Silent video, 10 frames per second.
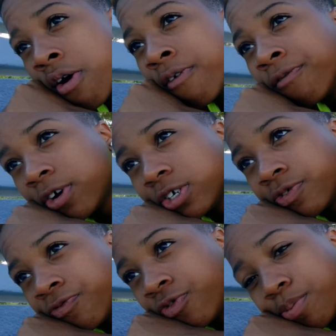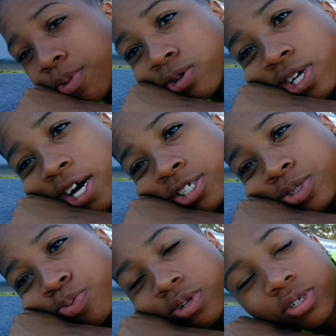First and foremost, I
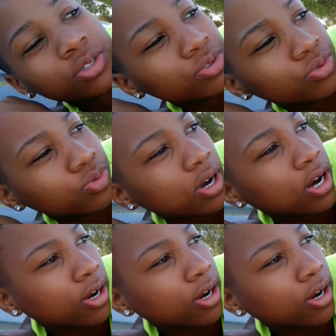just wanted to